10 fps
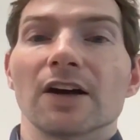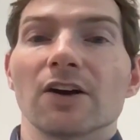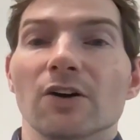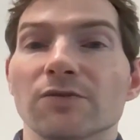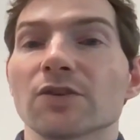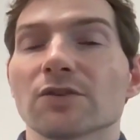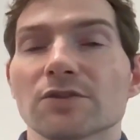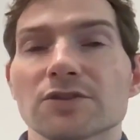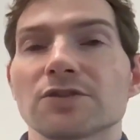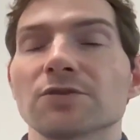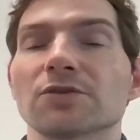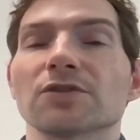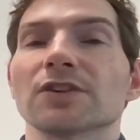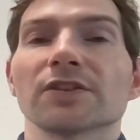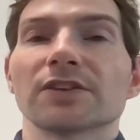of course, you
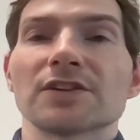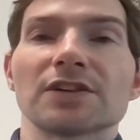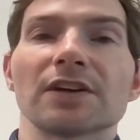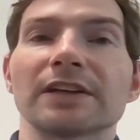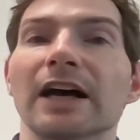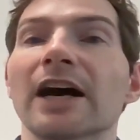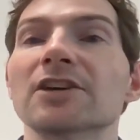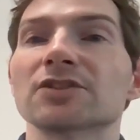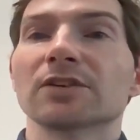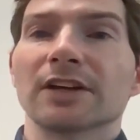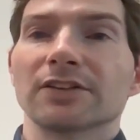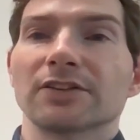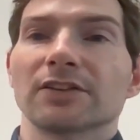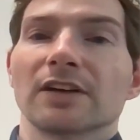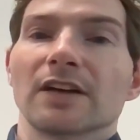could not necessarily
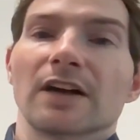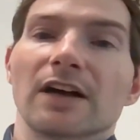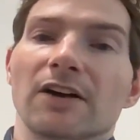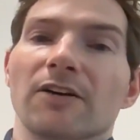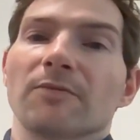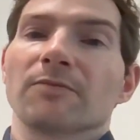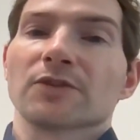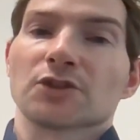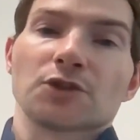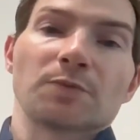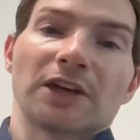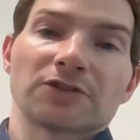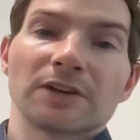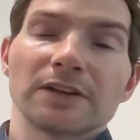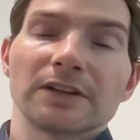isolate the
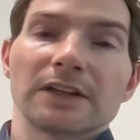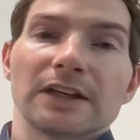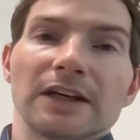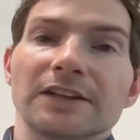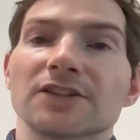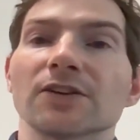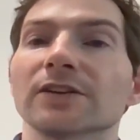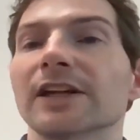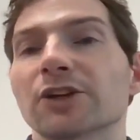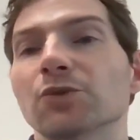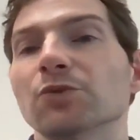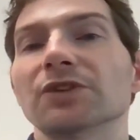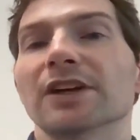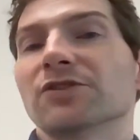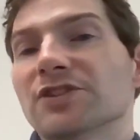spectra, and it's not like you
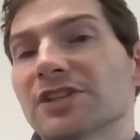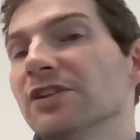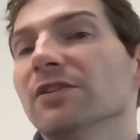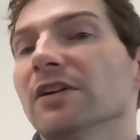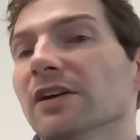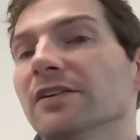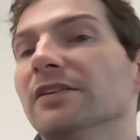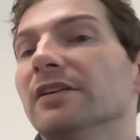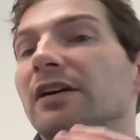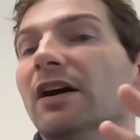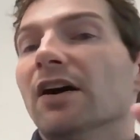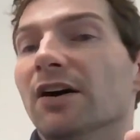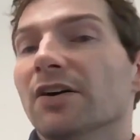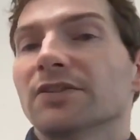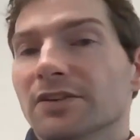would get a single line
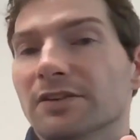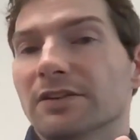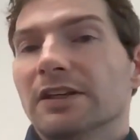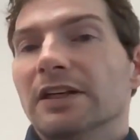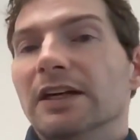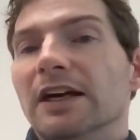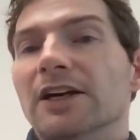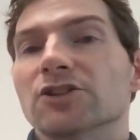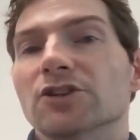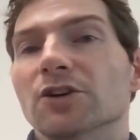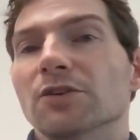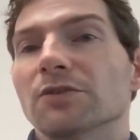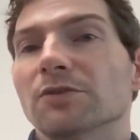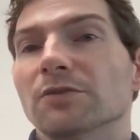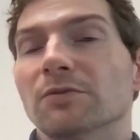either. And
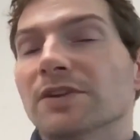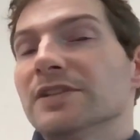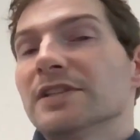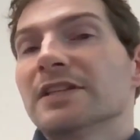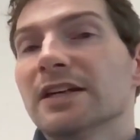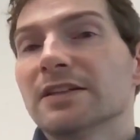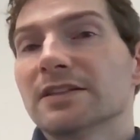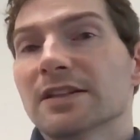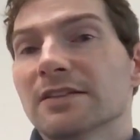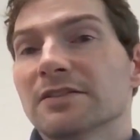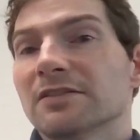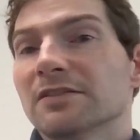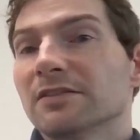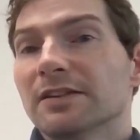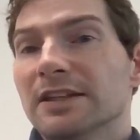so what they said is that
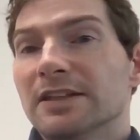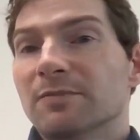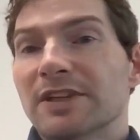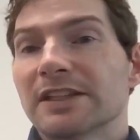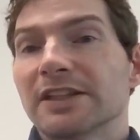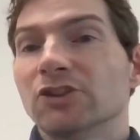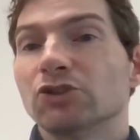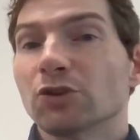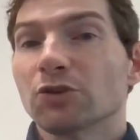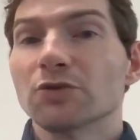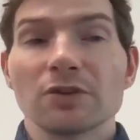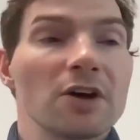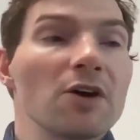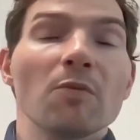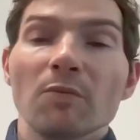it's basically too
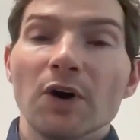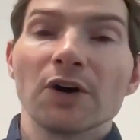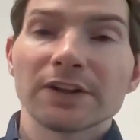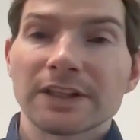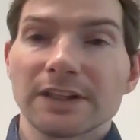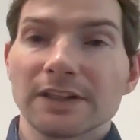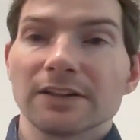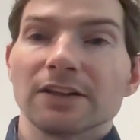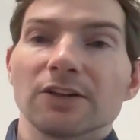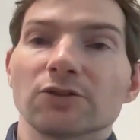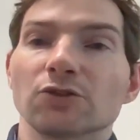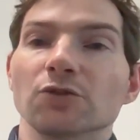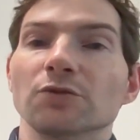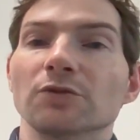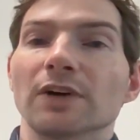murky
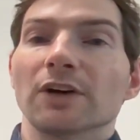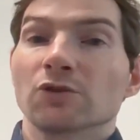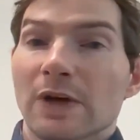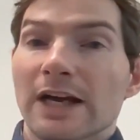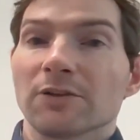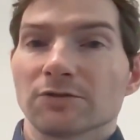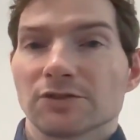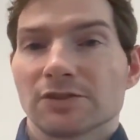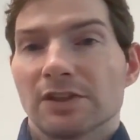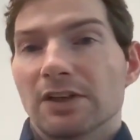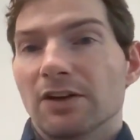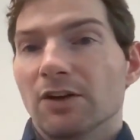to ground